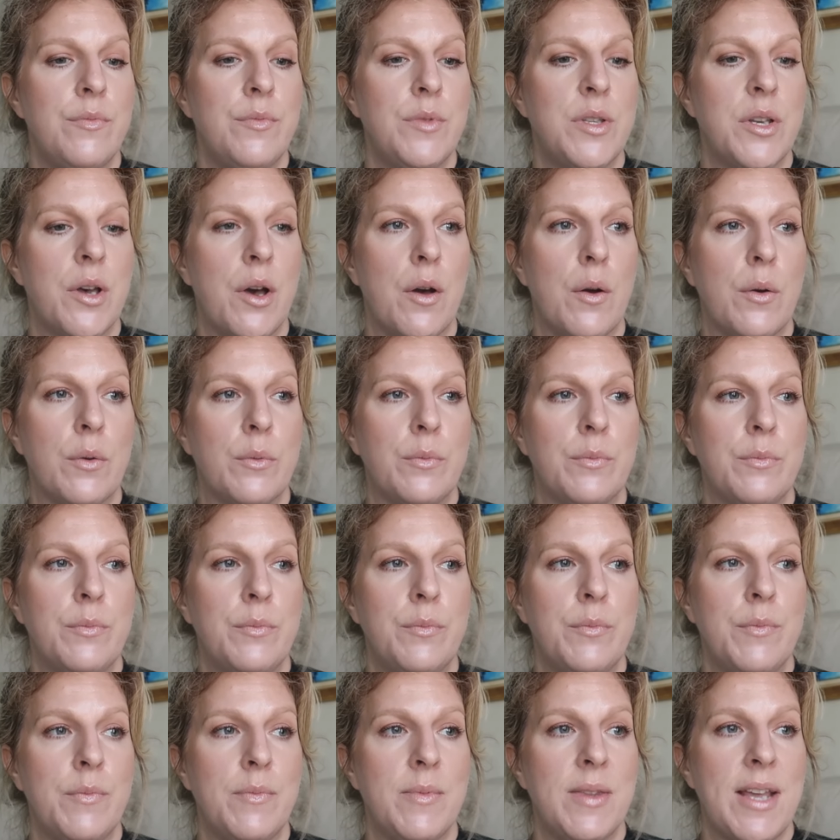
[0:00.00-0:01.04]
So
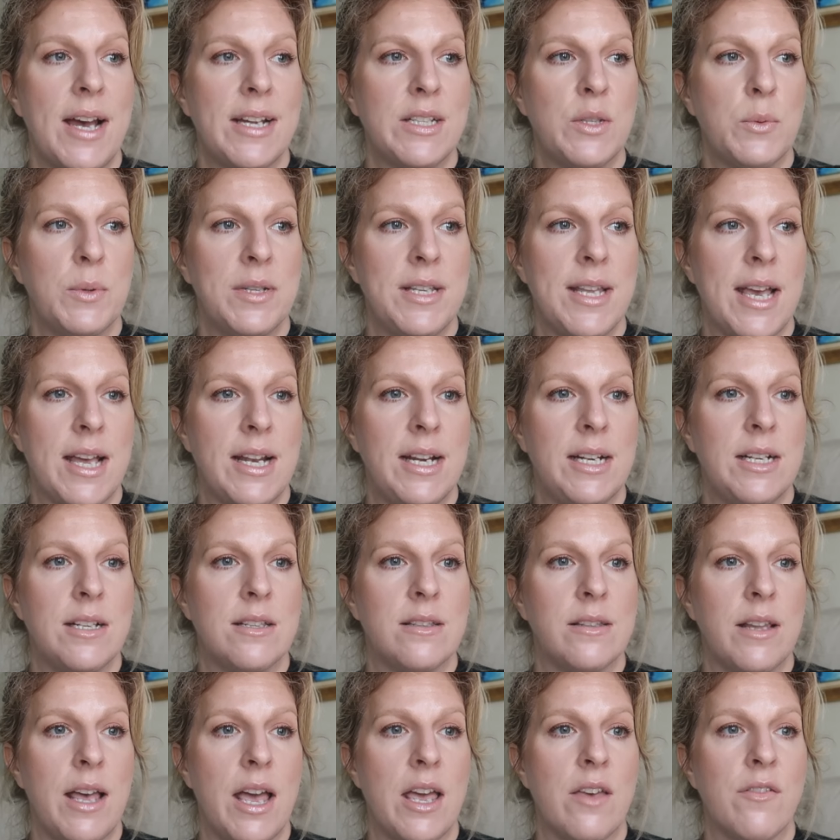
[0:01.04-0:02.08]
that's what dating
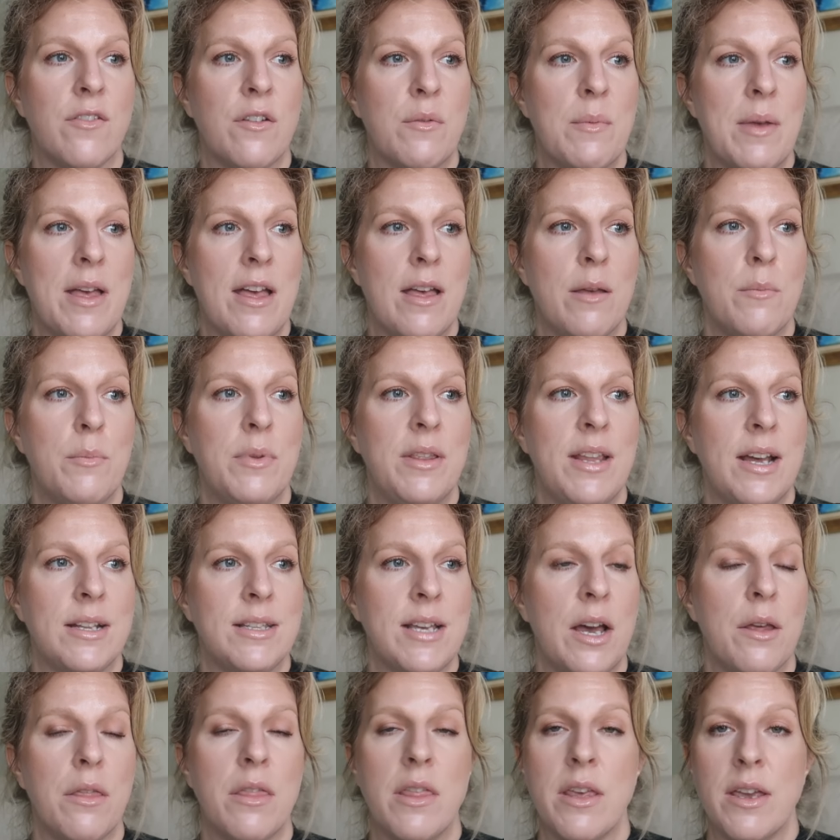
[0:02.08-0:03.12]
is like for me, but that's
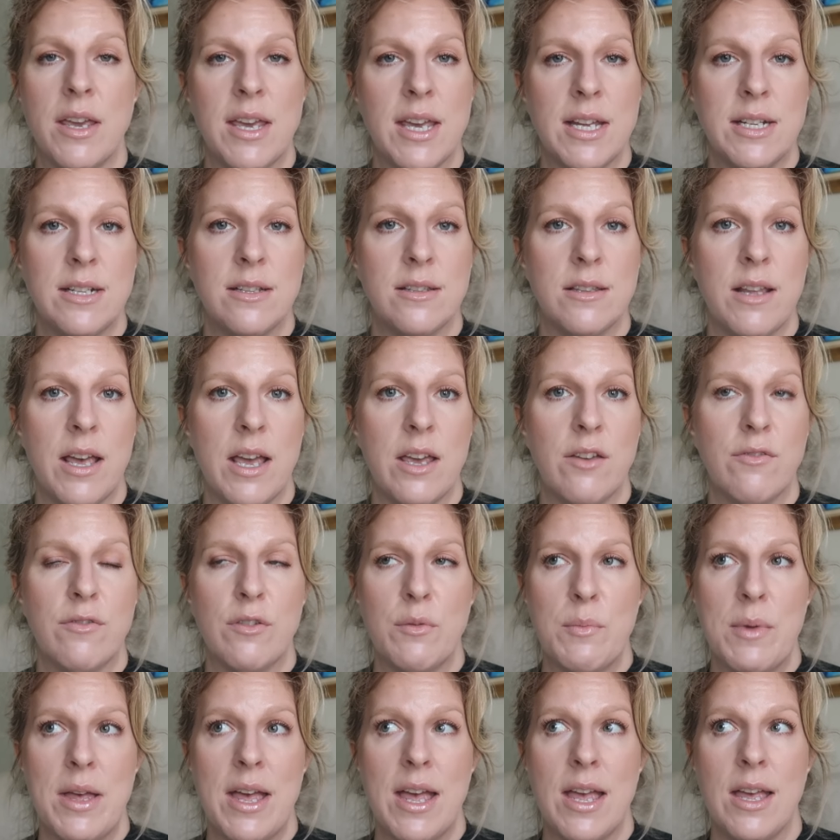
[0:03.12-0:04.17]
how thinking is like for
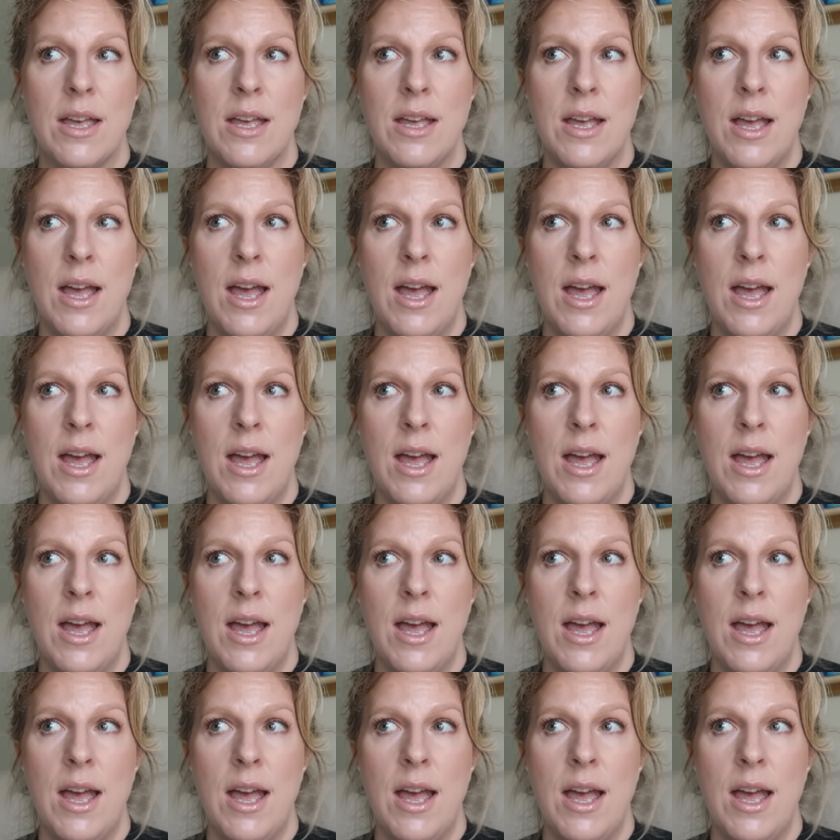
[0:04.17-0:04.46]
me.